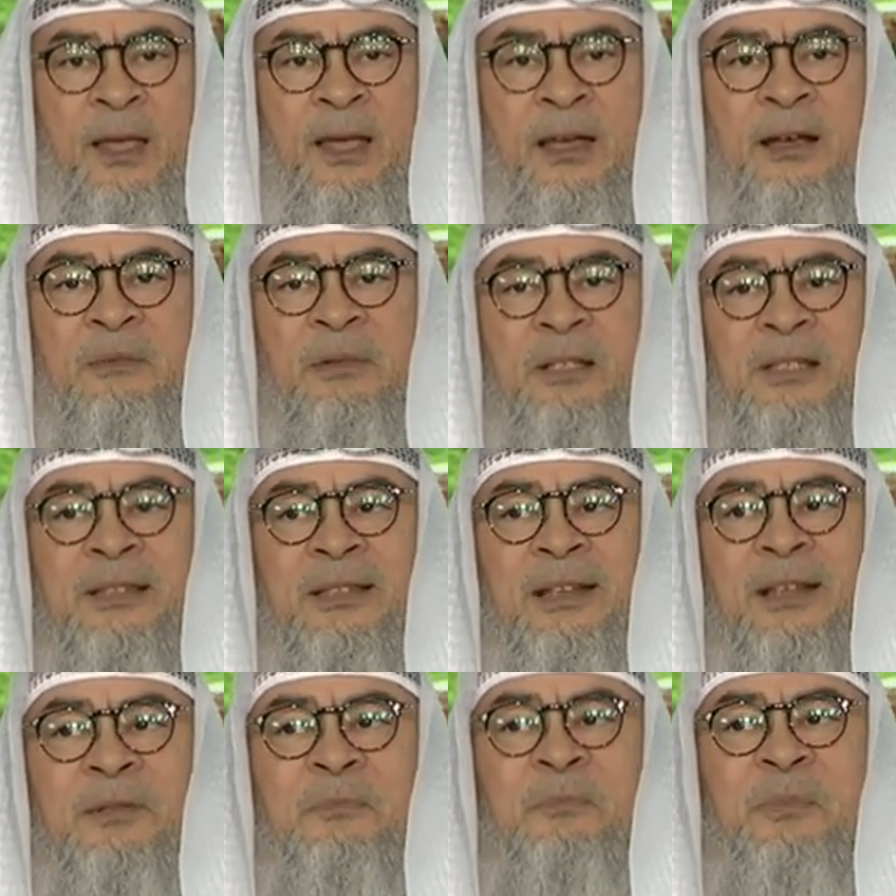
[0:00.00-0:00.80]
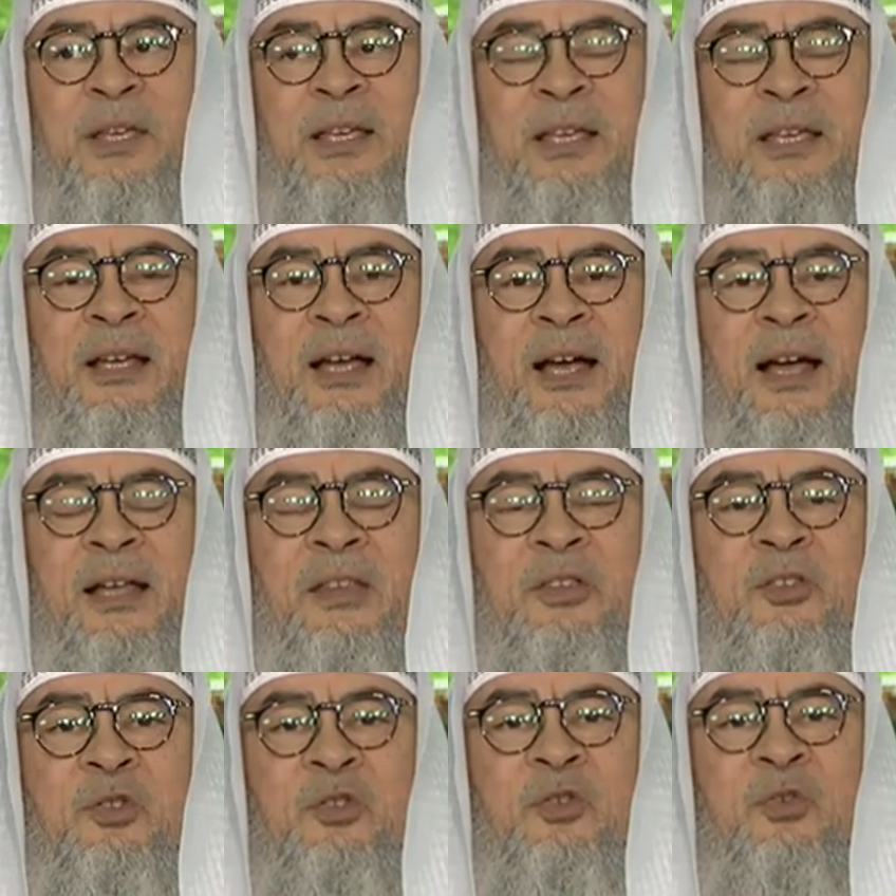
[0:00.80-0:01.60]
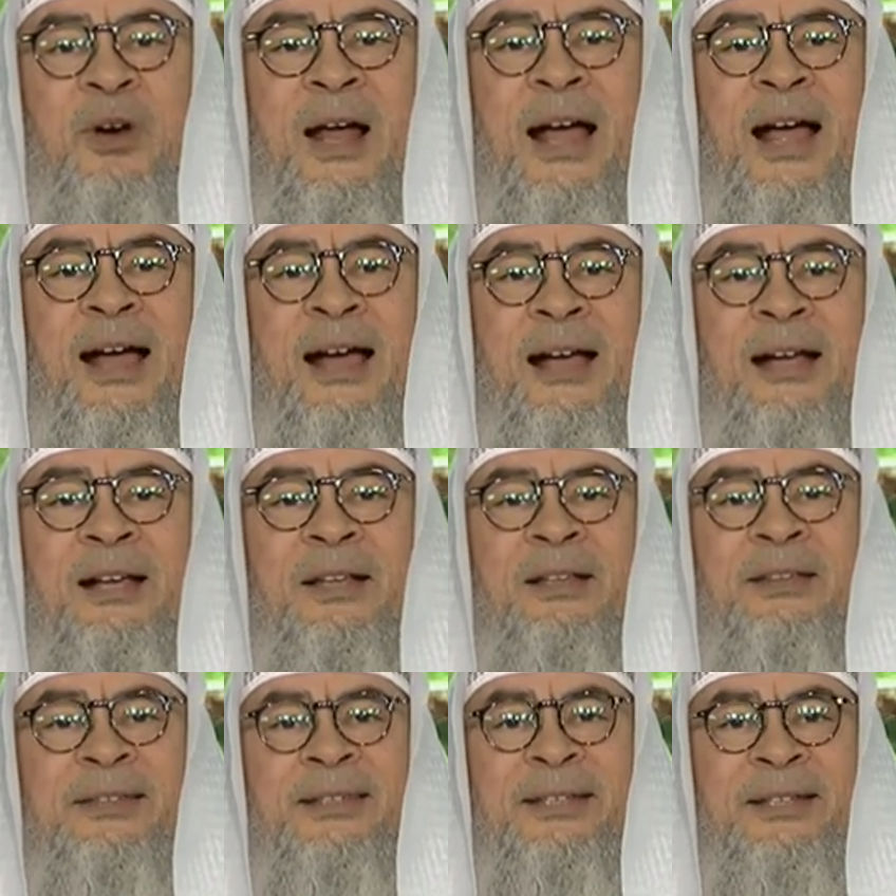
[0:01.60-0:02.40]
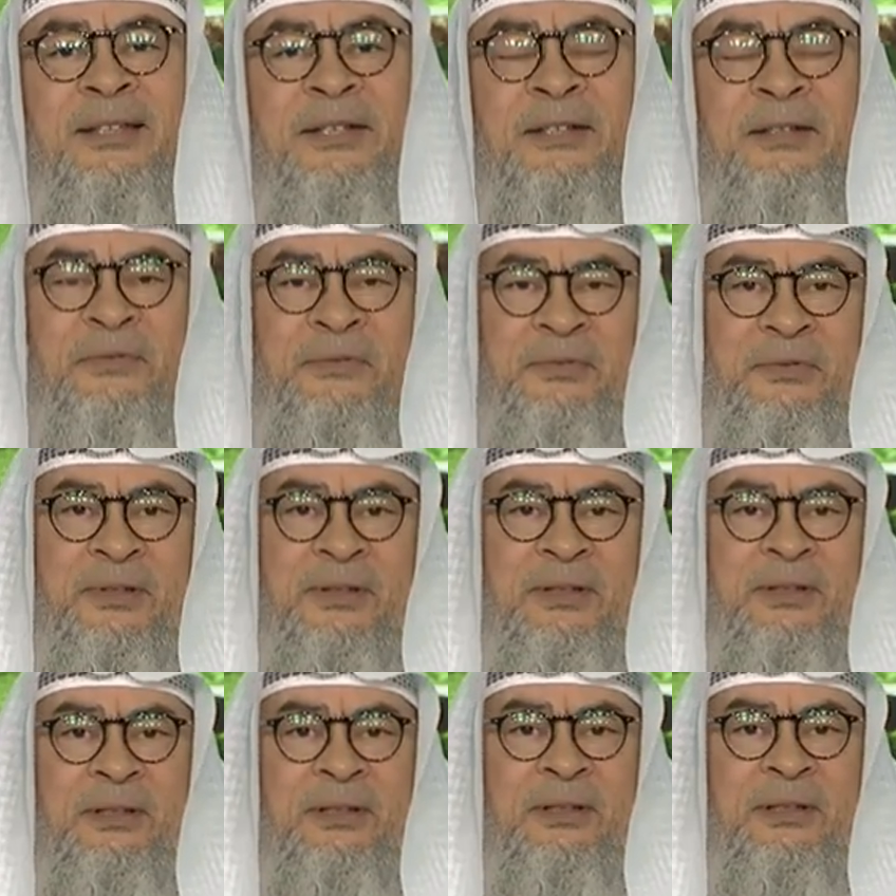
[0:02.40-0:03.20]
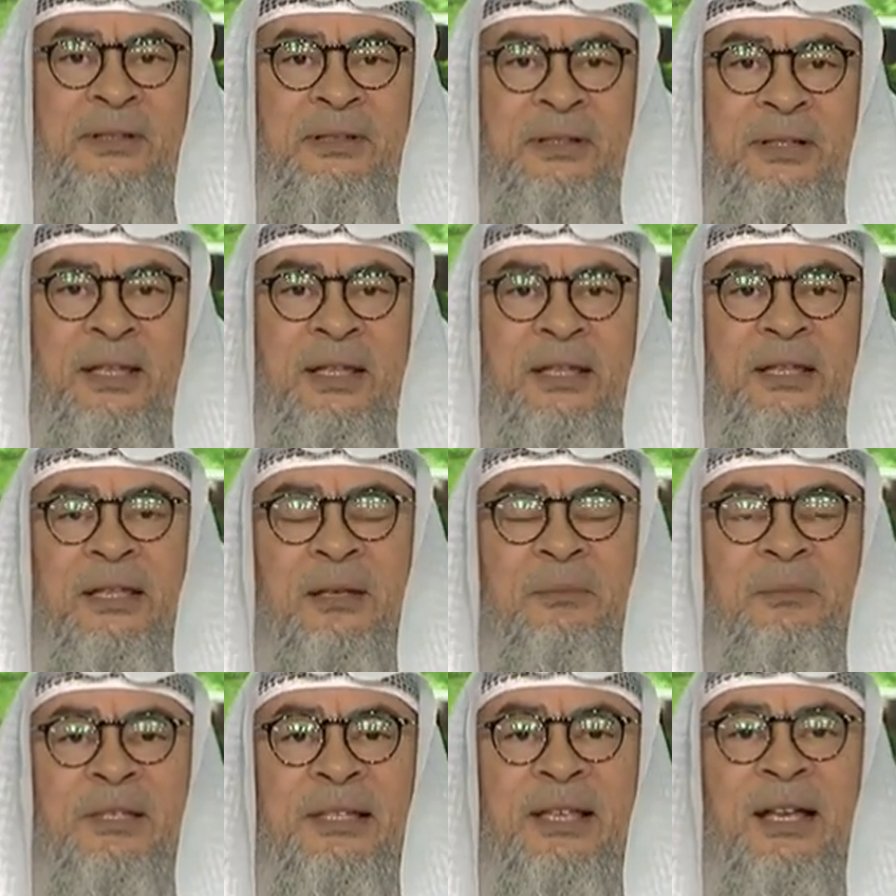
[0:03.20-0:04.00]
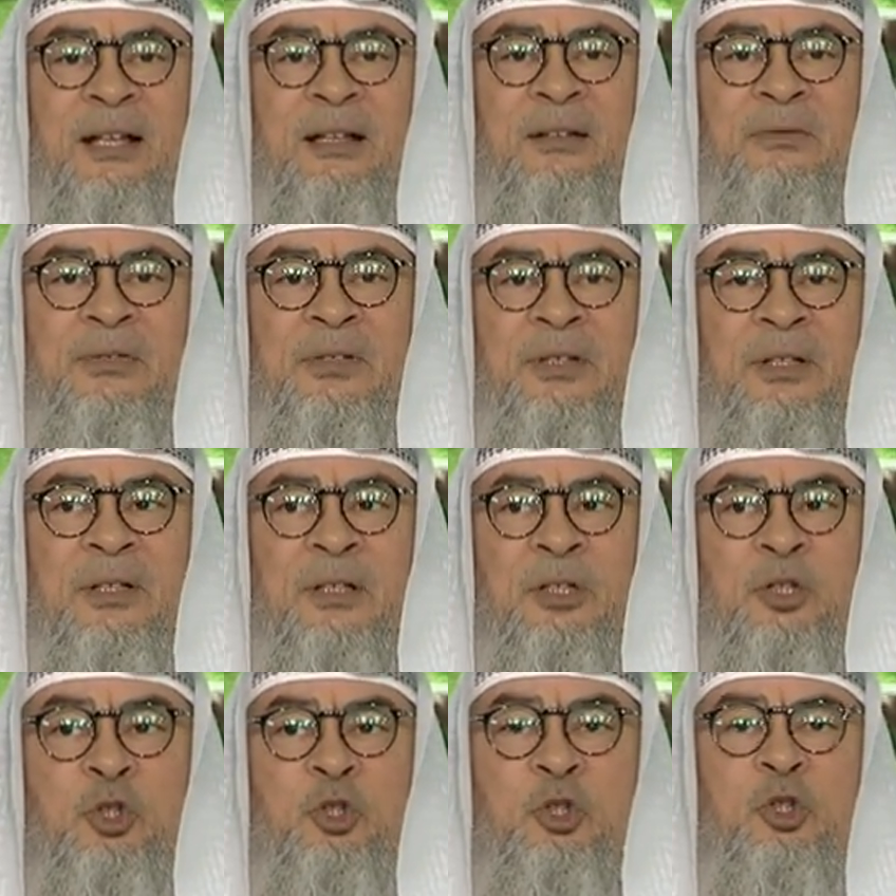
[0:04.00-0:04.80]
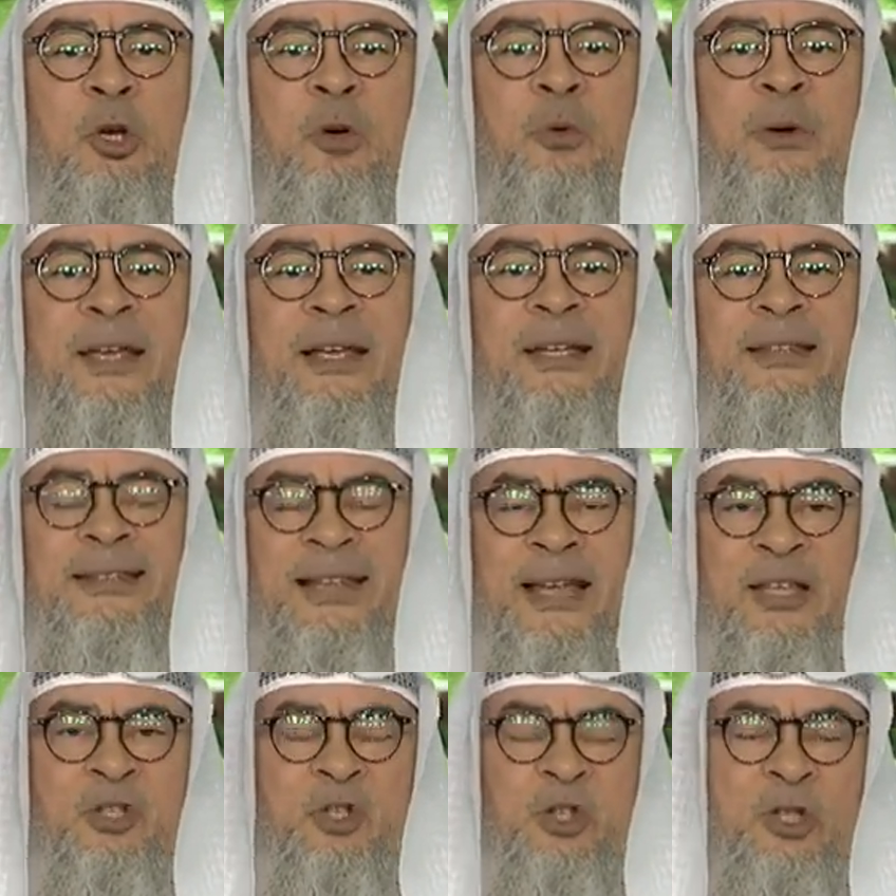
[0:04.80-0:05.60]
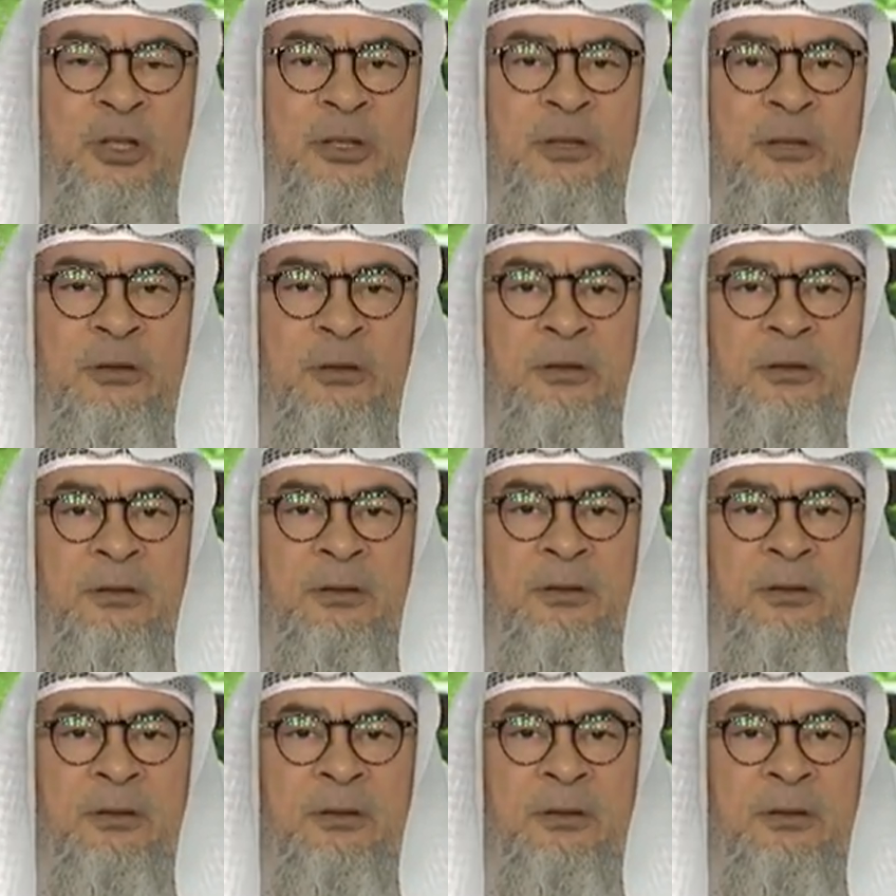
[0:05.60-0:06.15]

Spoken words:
and must not be attractive in themselves, drawing attention.